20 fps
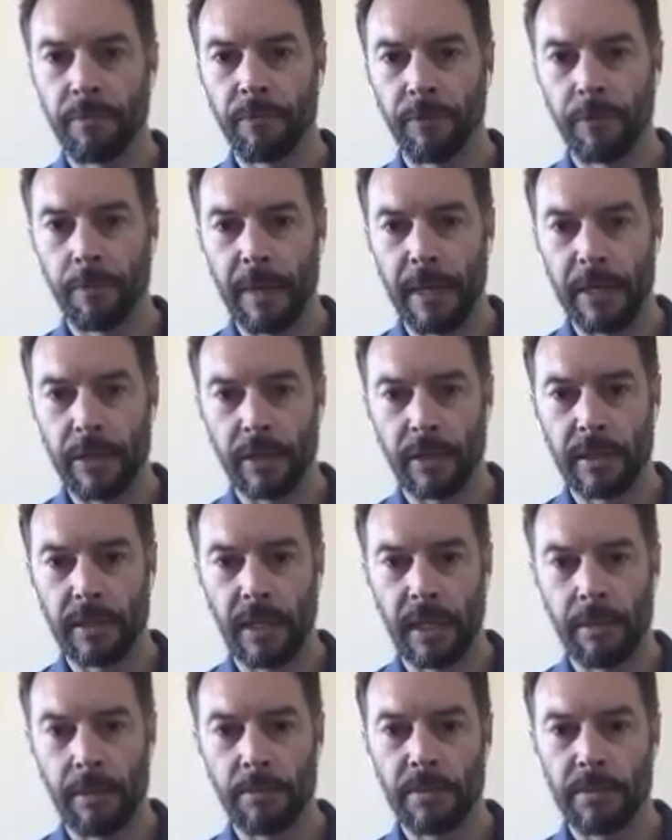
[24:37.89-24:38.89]
major league
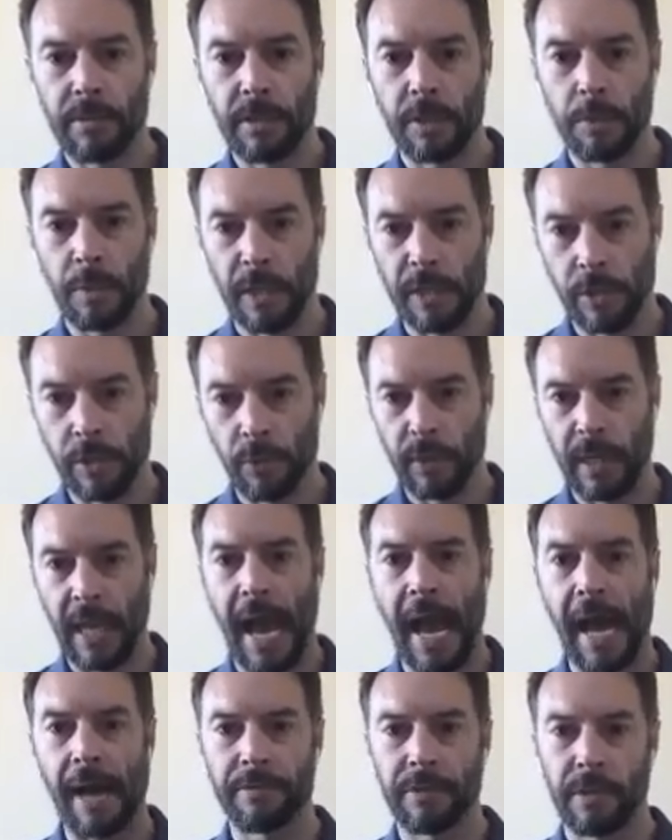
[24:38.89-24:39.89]
teams, especially when they
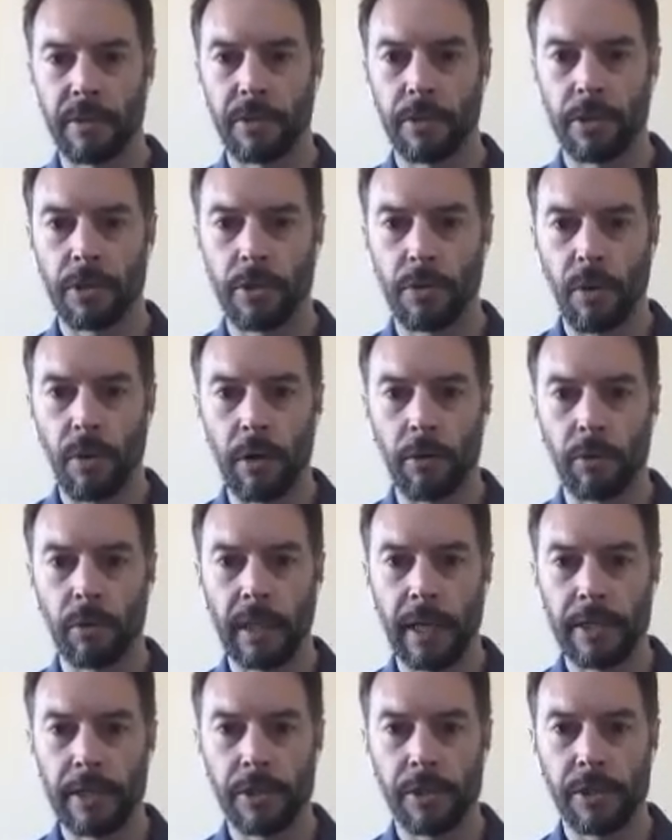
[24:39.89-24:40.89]
have such a strong
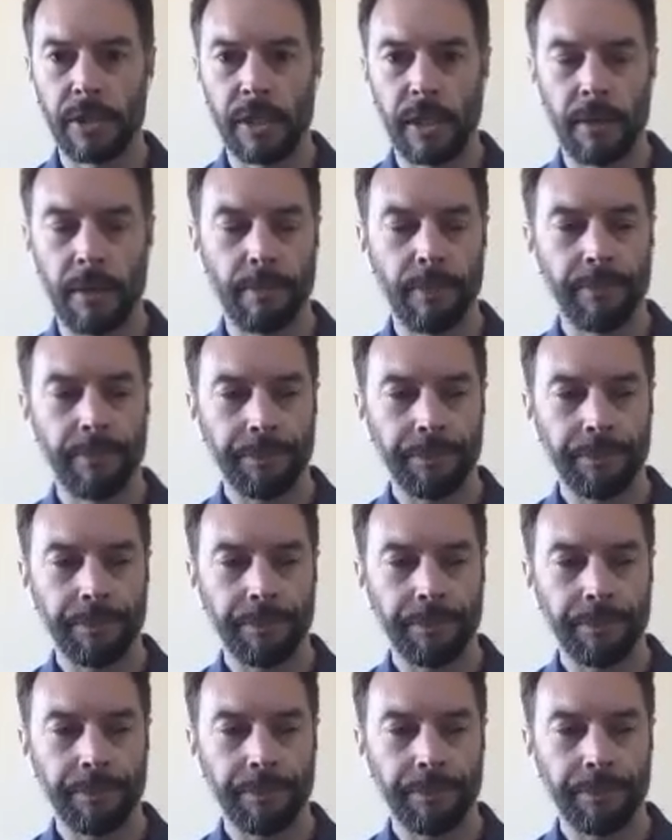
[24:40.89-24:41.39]
relationship.